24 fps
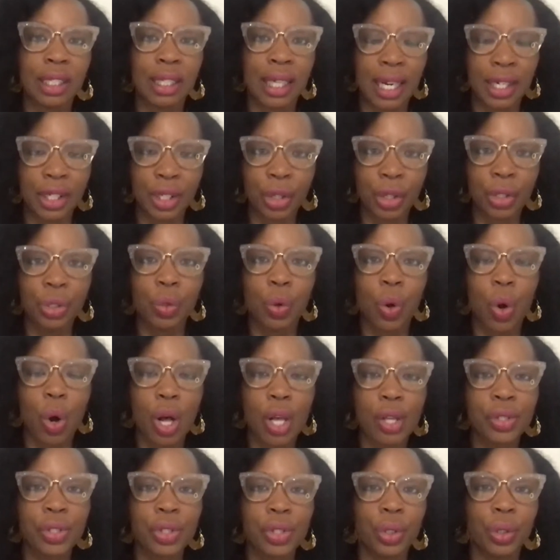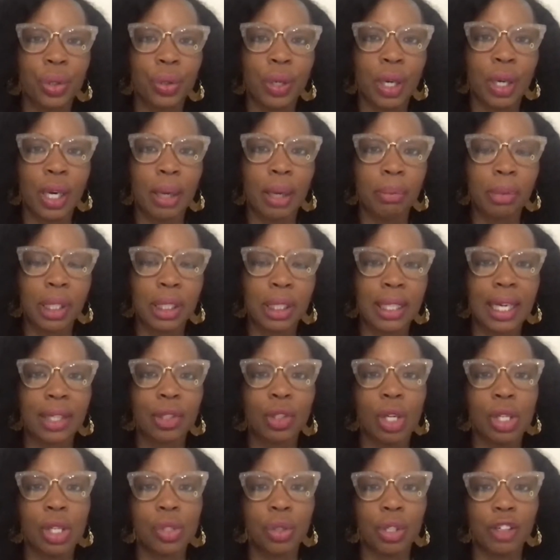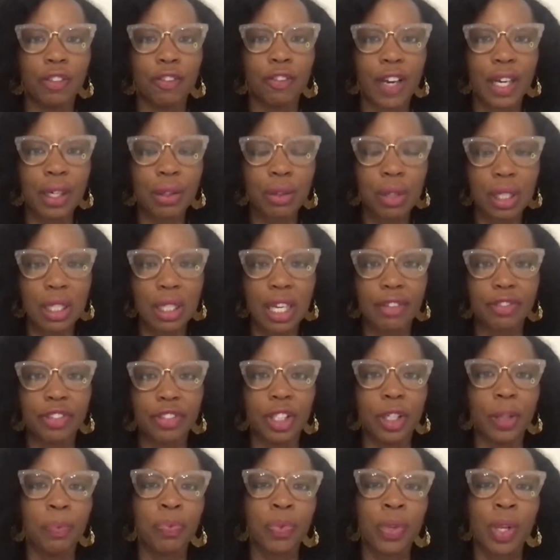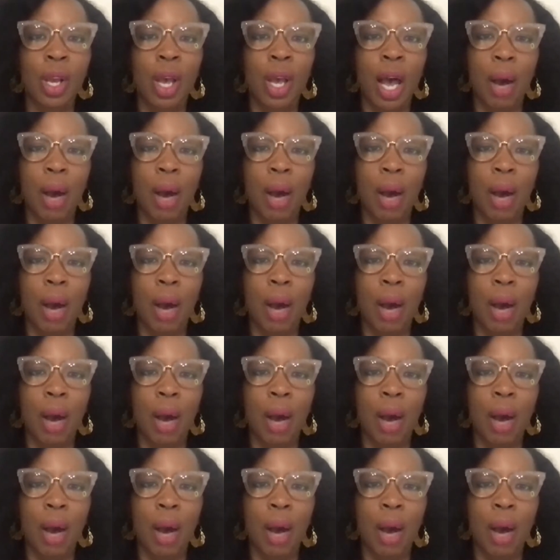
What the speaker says: and I know you also connect also to federal level,